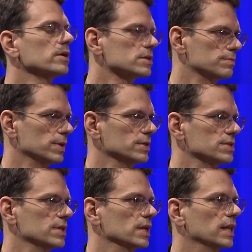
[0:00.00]

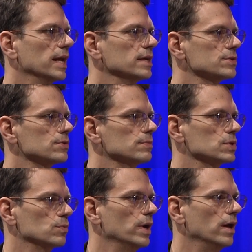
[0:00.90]
experience into the classroom
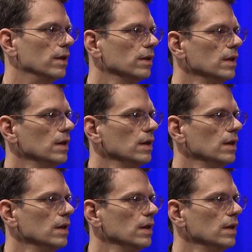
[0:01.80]
as well.